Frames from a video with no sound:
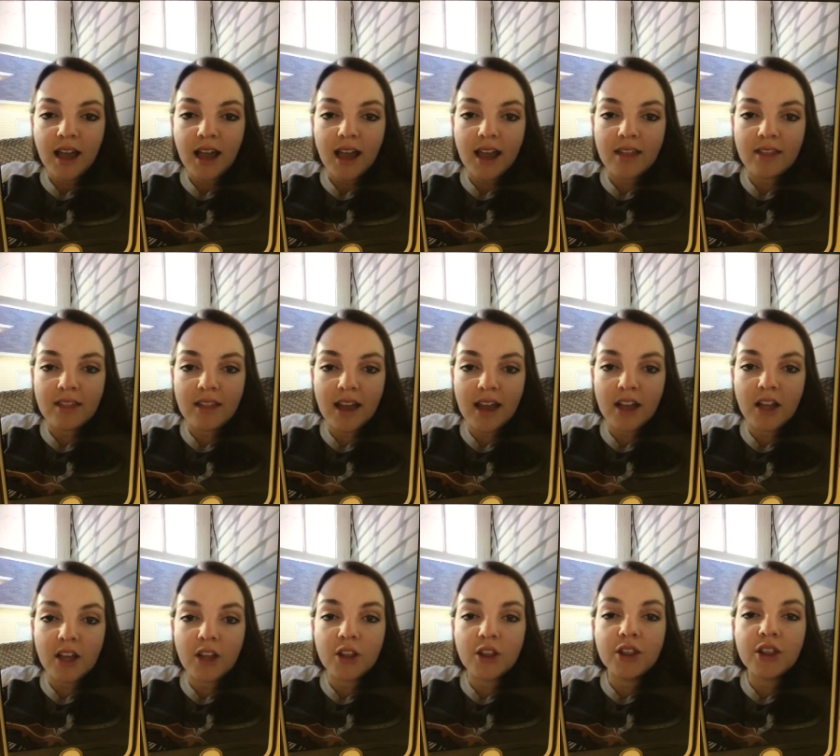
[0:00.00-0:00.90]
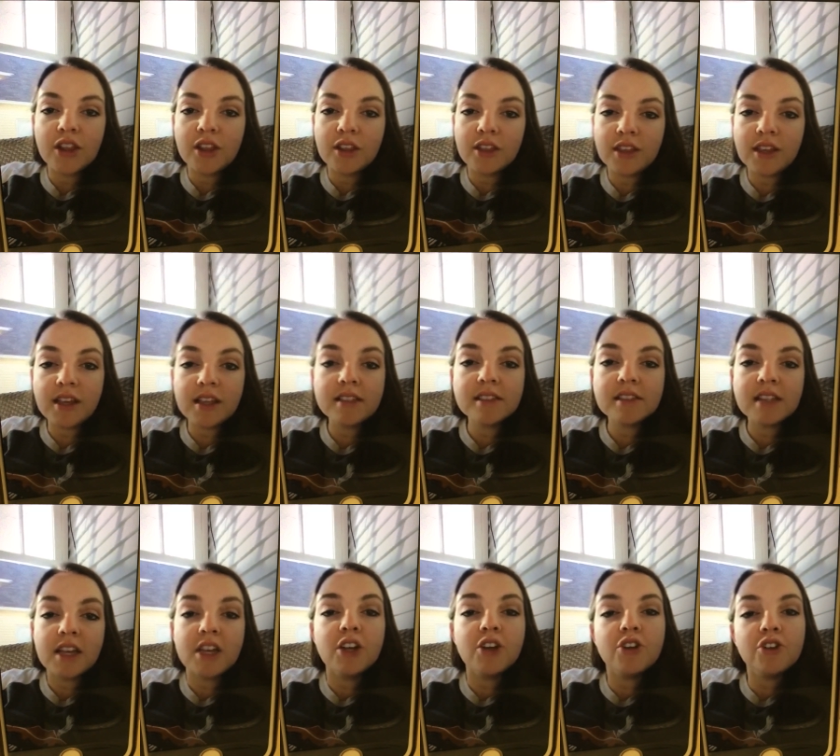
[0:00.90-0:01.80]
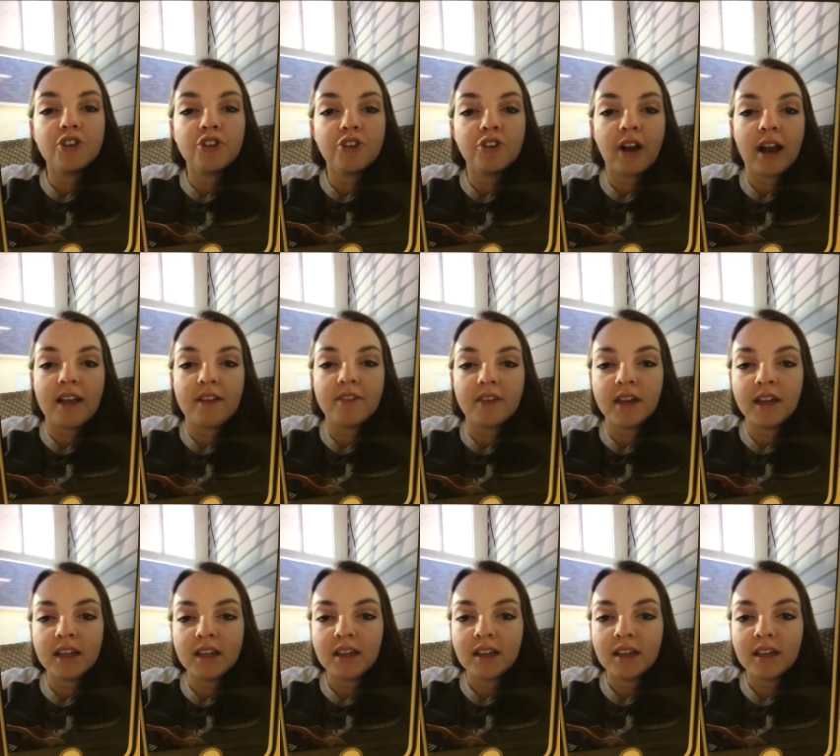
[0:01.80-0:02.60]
and that the things that you're craving